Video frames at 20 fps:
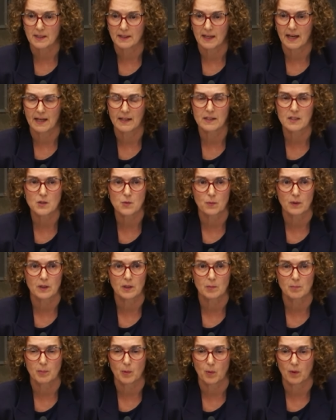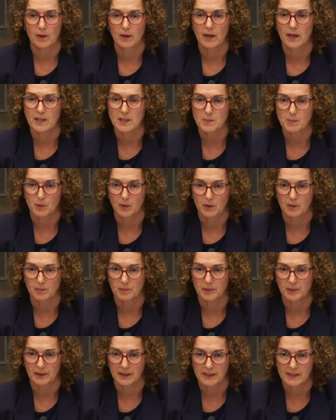and that is what the board has put
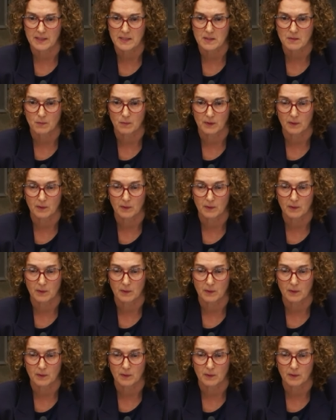in place.